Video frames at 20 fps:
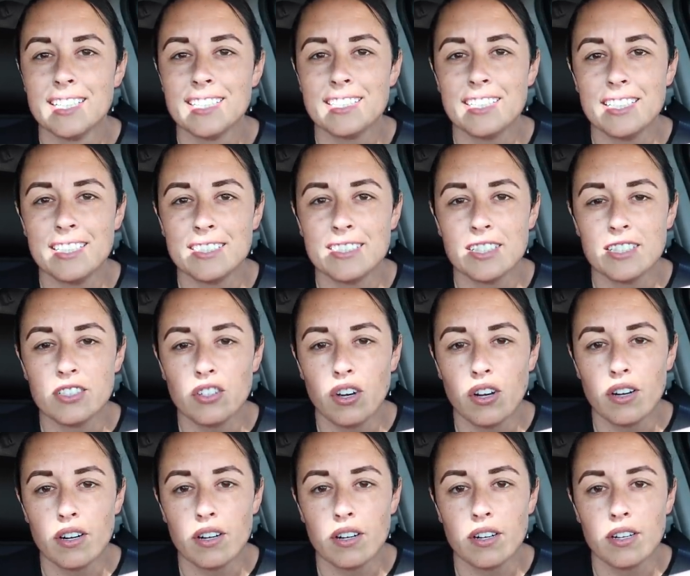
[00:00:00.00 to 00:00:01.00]
she's the
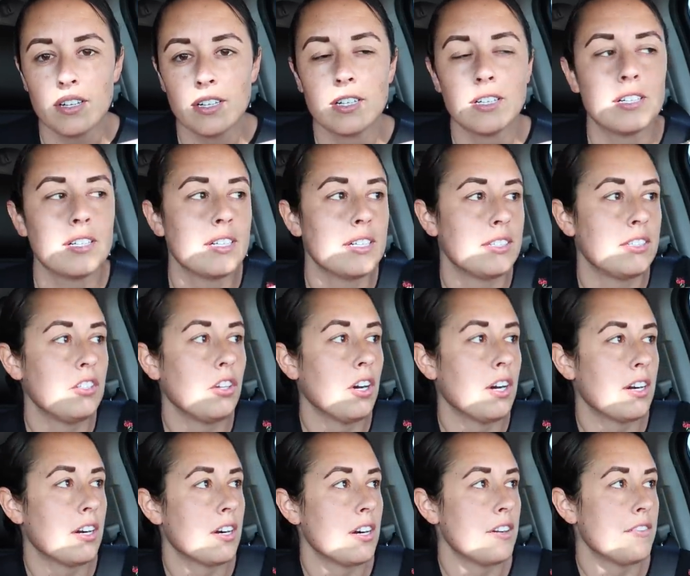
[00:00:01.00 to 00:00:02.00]

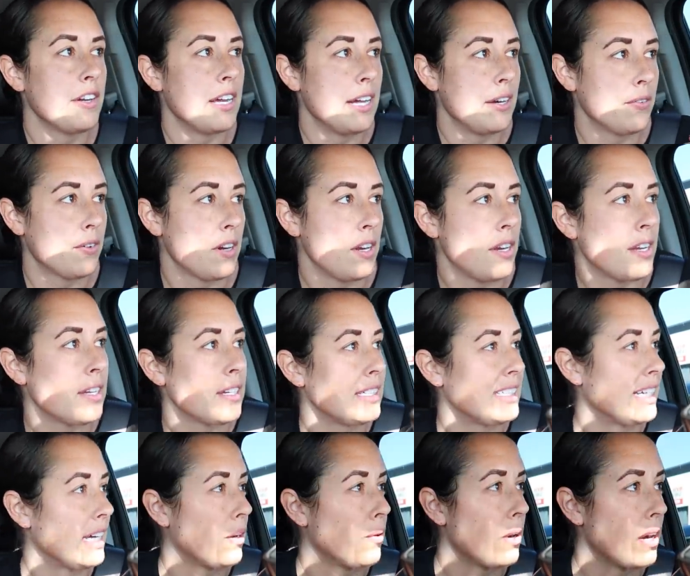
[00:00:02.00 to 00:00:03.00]
daughter of Henry
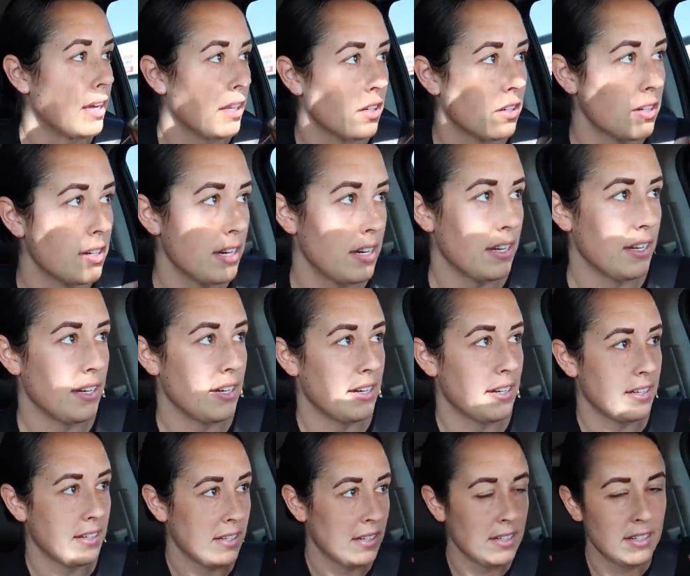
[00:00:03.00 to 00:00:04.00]
Detweiler,
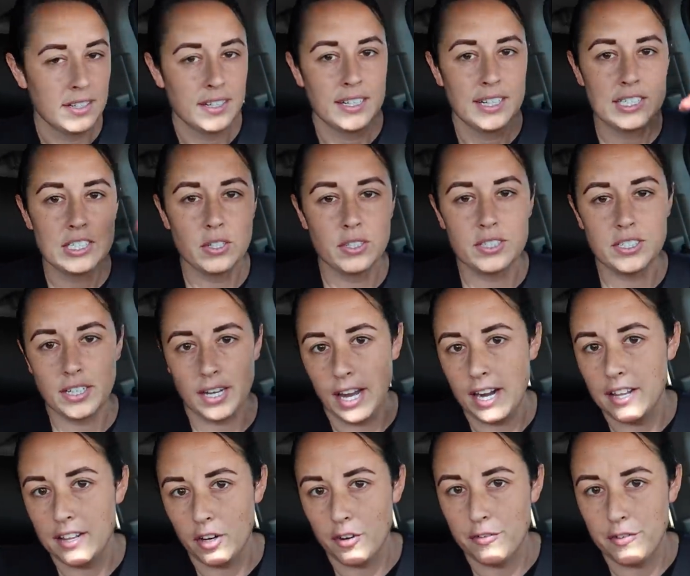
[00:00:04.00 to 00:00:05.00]
and so it's the kind
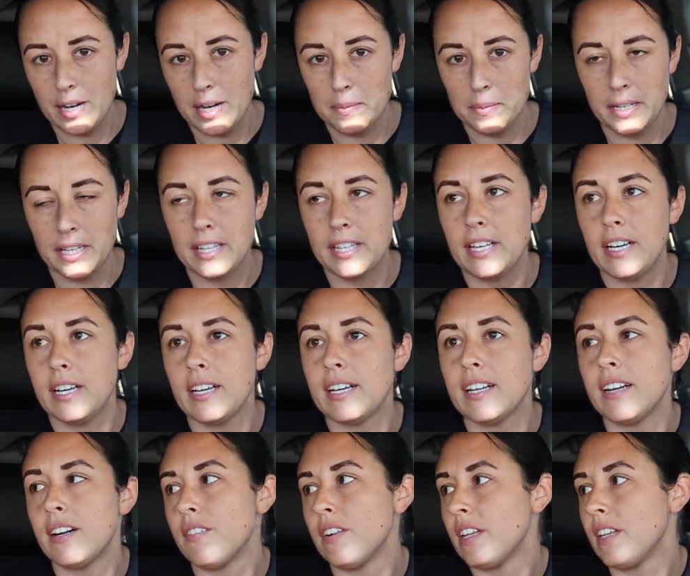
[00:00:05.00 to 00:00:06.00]
of their family thing
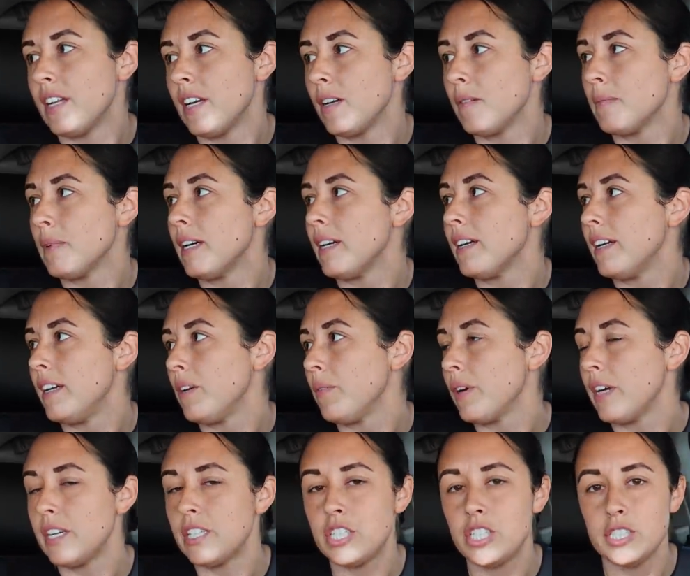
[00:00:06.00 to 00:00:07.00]
and everything. But
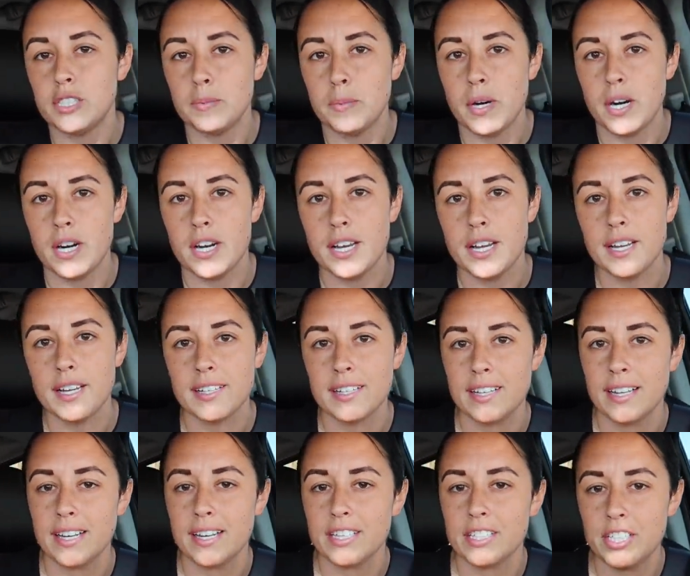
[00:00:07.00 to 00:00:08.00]
anyway, she's a party,
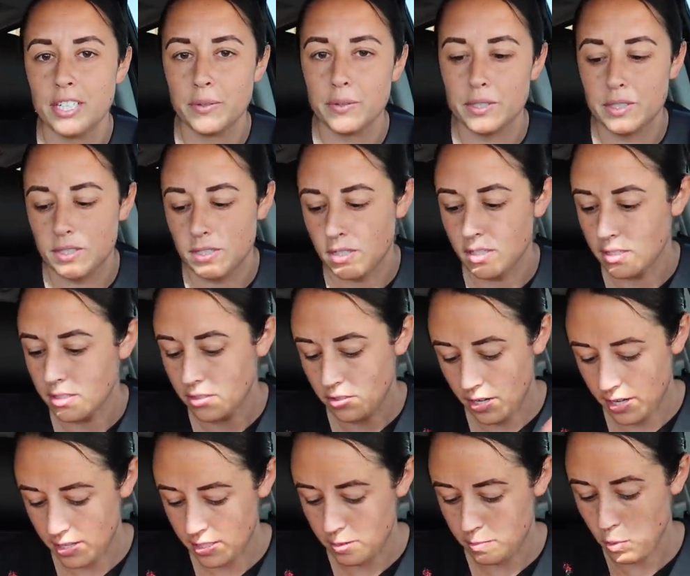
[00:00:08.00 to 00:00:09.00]
and she was
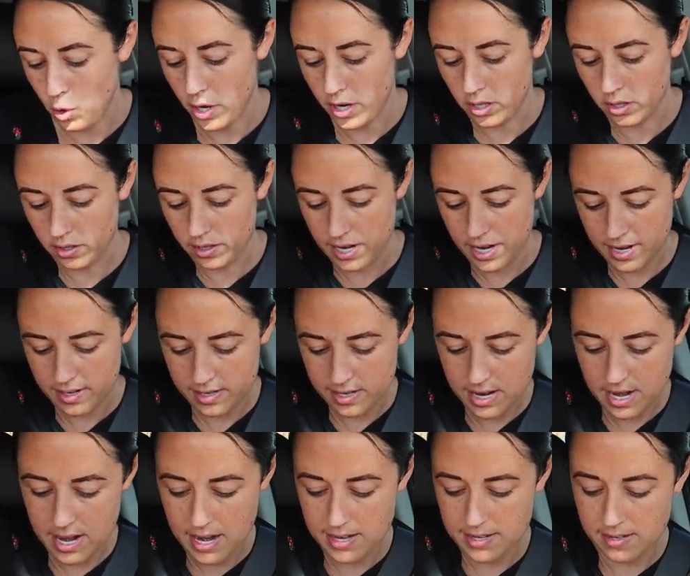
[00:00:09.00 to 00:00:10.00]
trying to spoil her yet
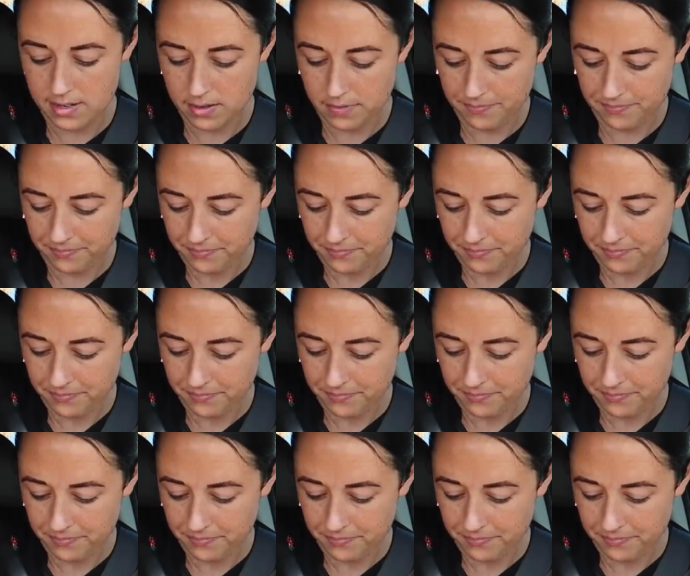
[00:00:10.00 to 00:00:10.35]
today, so